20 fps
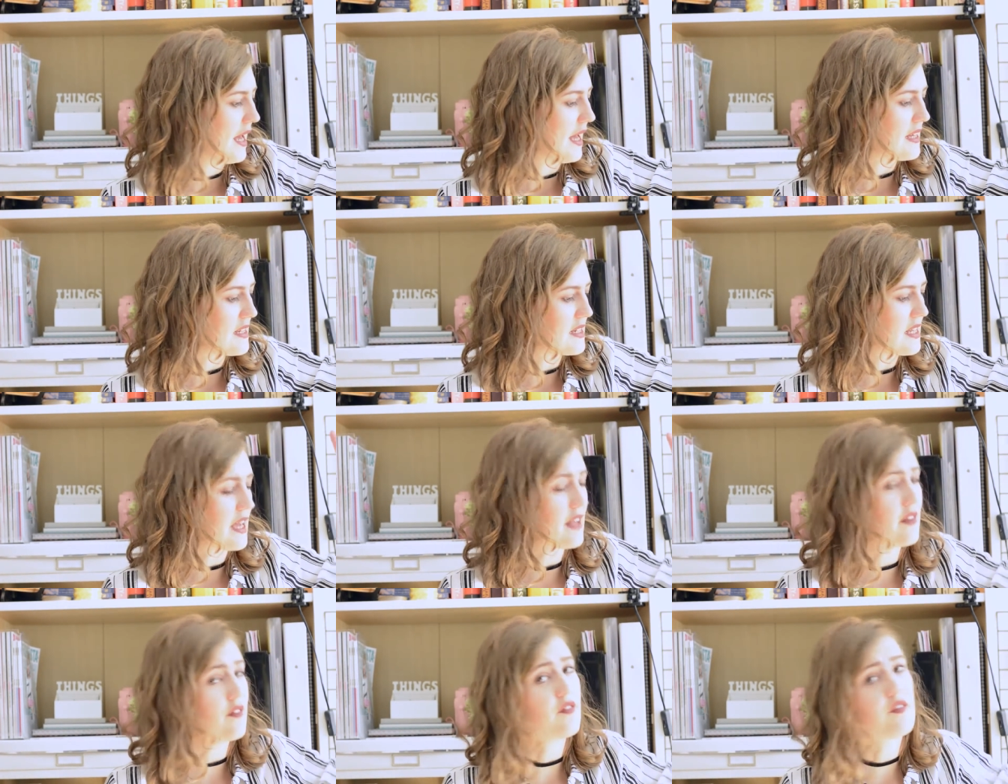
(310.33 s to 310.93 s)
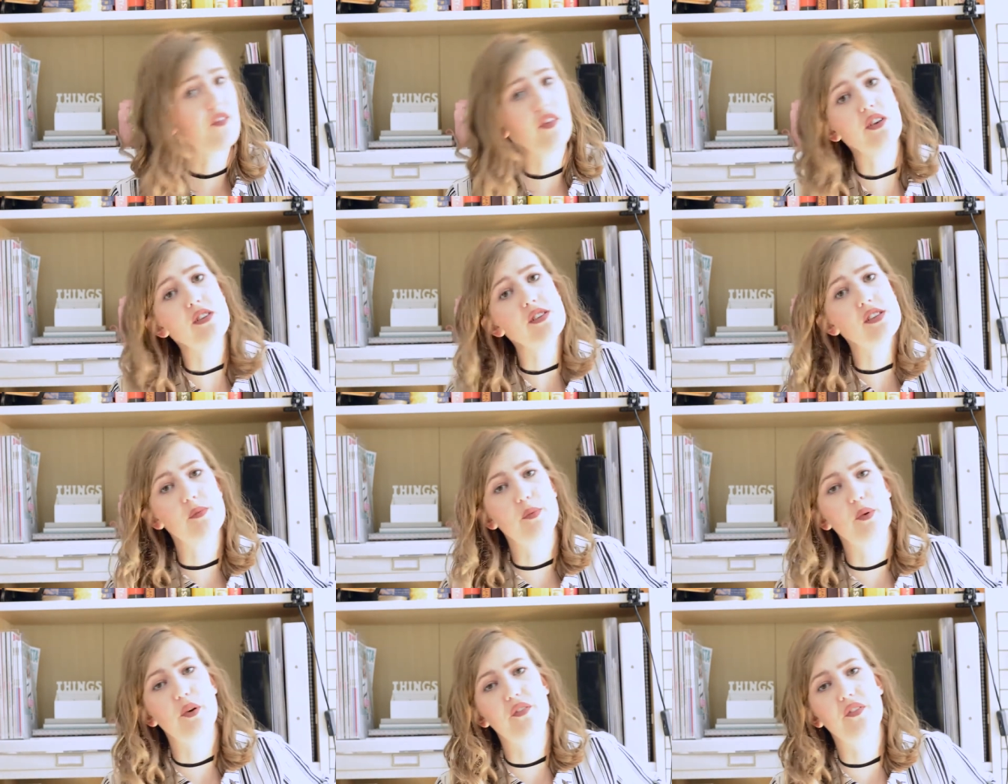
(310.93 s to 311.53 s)
And then fall is
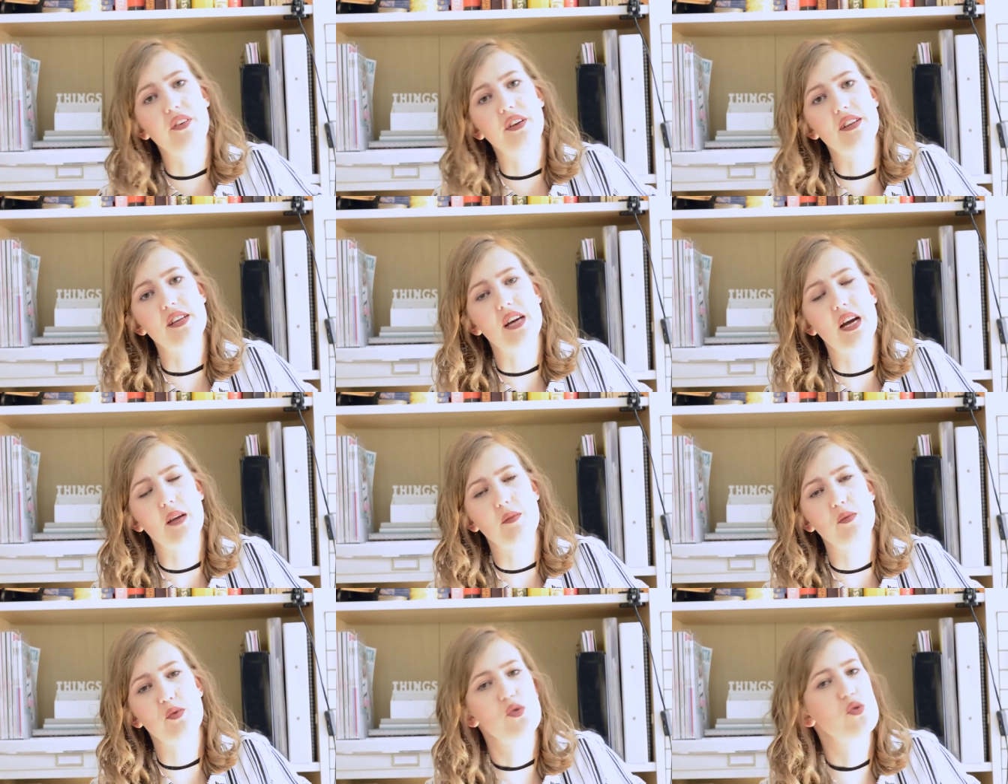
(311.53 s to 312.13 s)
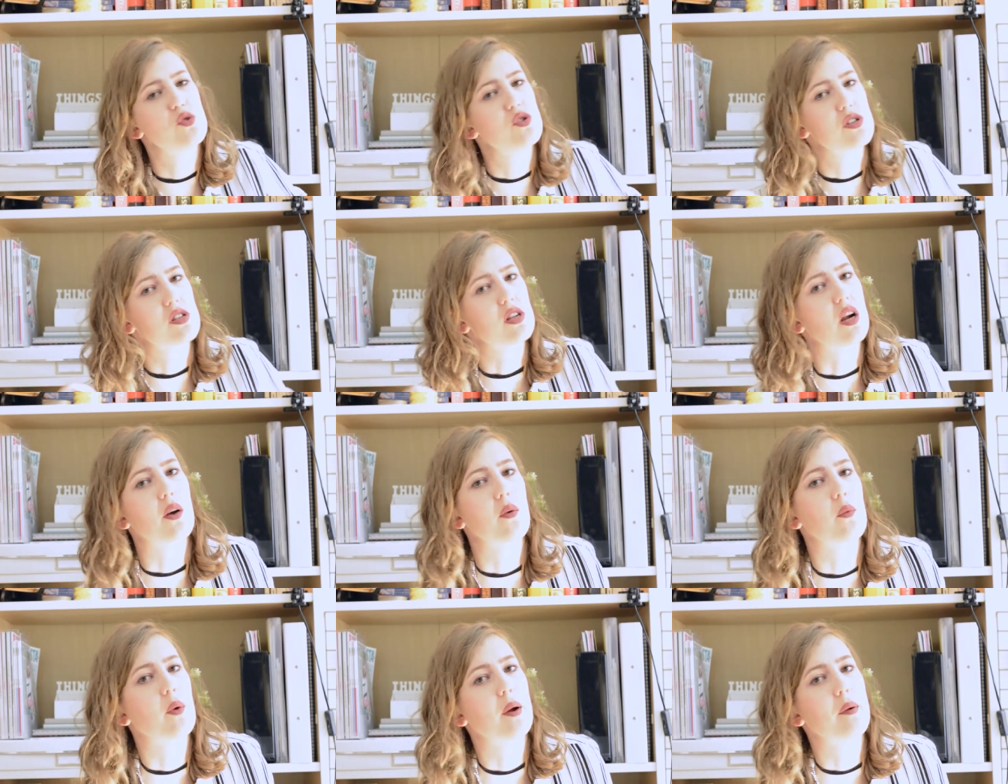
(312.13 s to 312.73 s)
the perfect time to
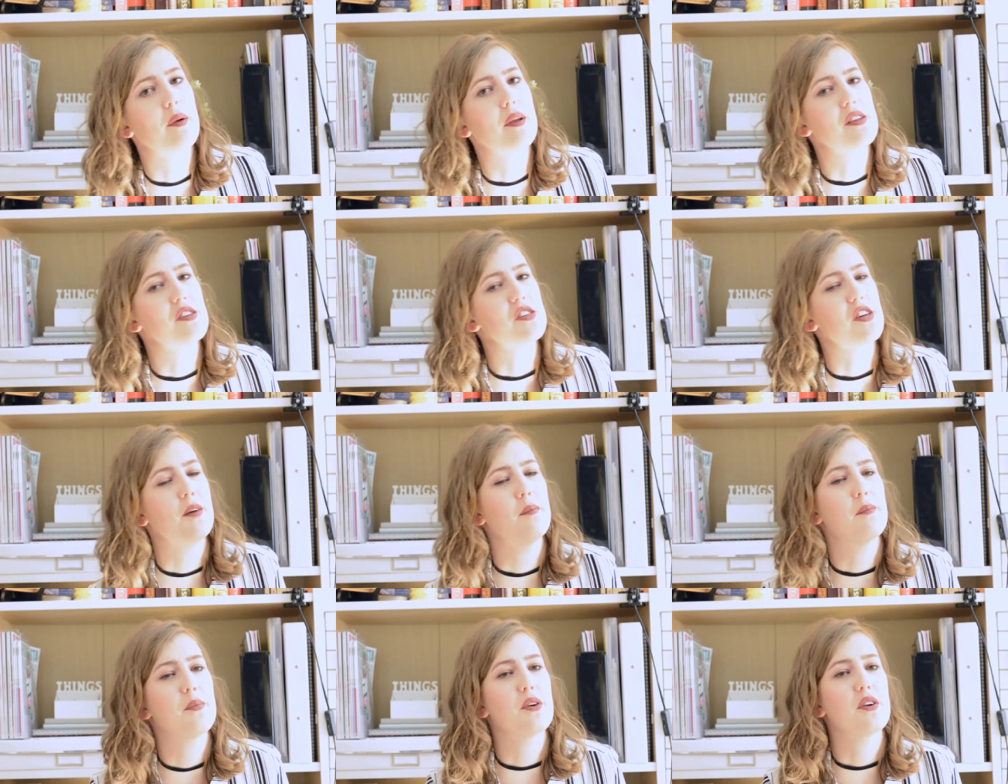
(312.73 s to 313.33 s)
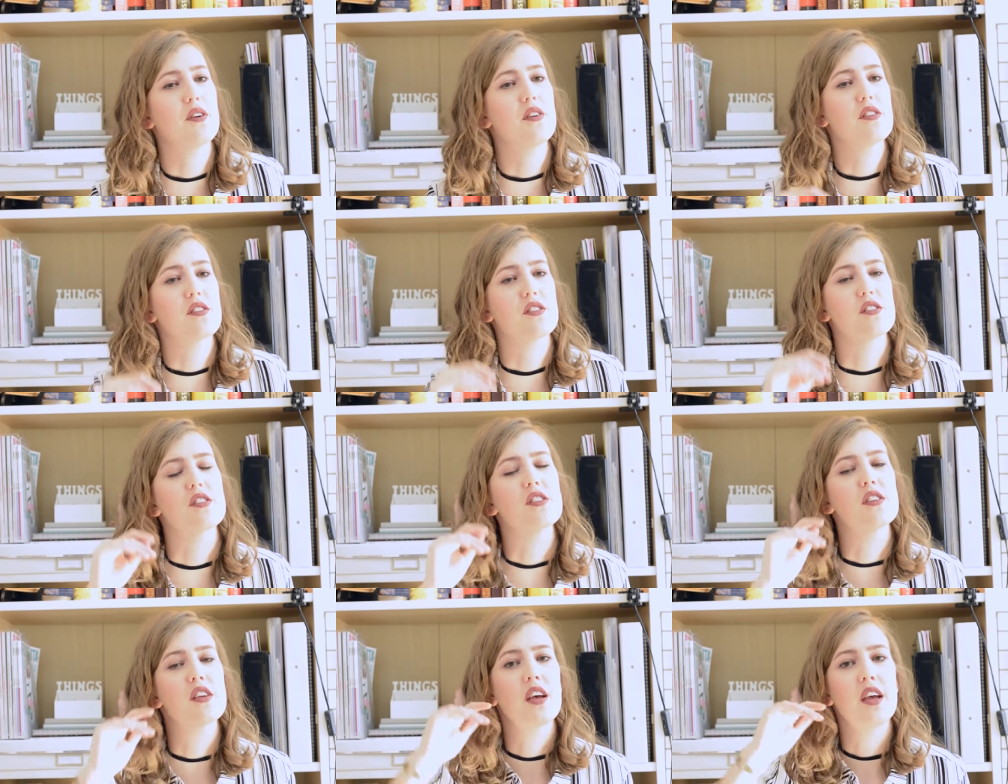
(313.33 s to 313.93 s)
start wearing jumpers
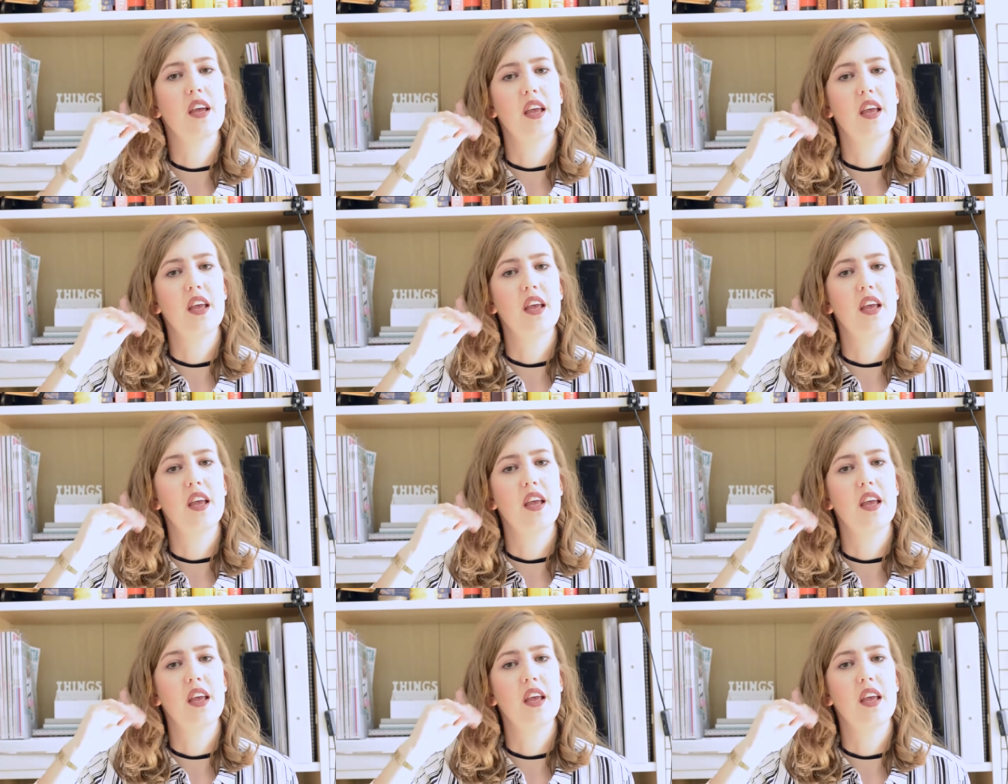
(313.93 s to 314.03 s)
because,